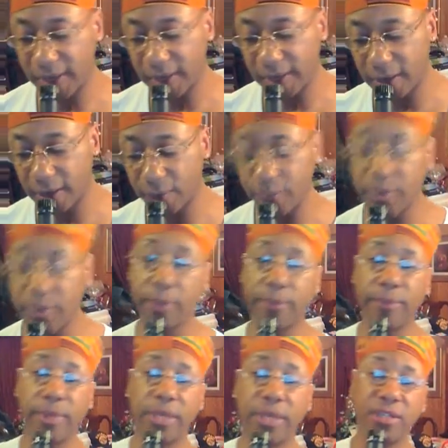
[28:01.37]
And
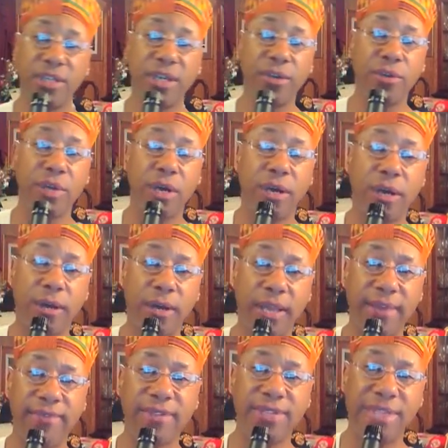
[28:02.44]
we continue to
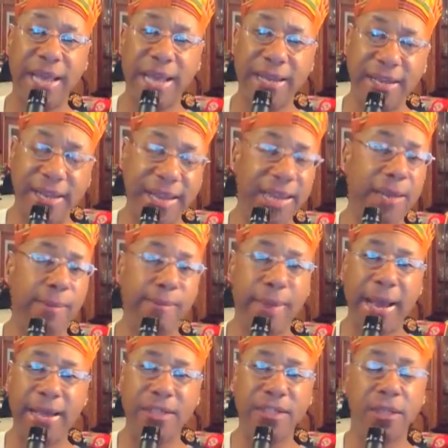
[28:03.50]
emphasize the
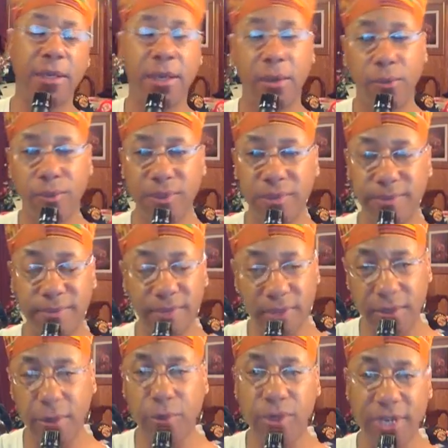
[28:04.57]
etymology, which,
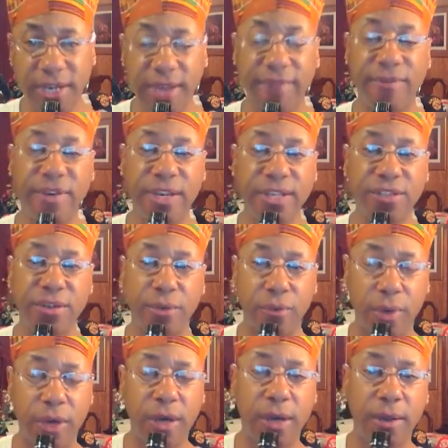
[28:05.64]
the definition
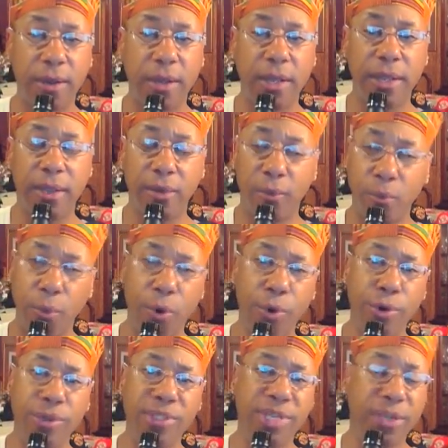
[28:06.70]
of
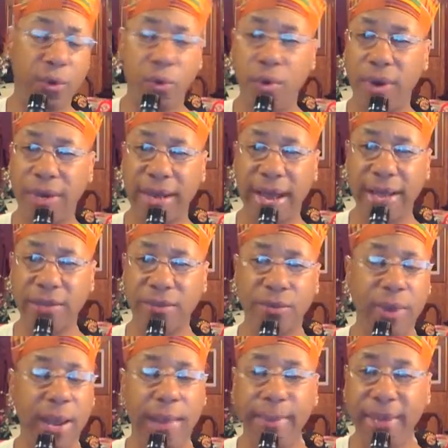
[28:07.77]
words that organized
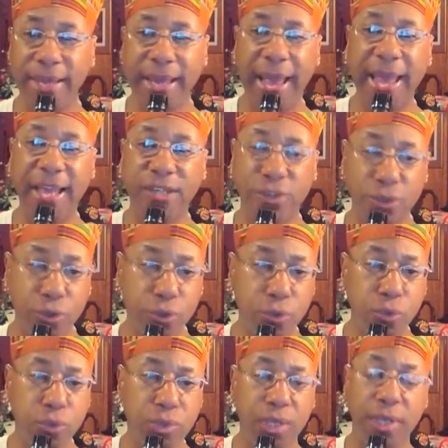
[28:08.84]
crime and gangs
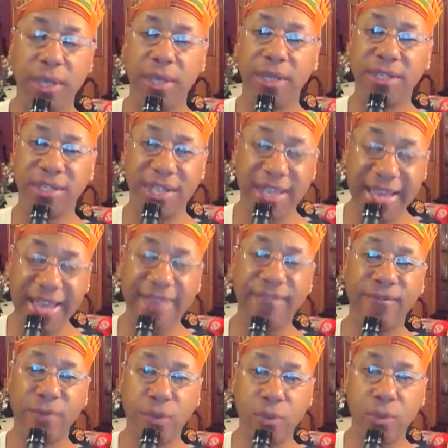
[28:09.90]
use to
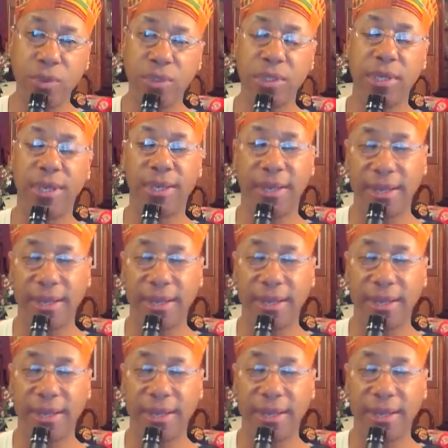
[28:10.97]
influence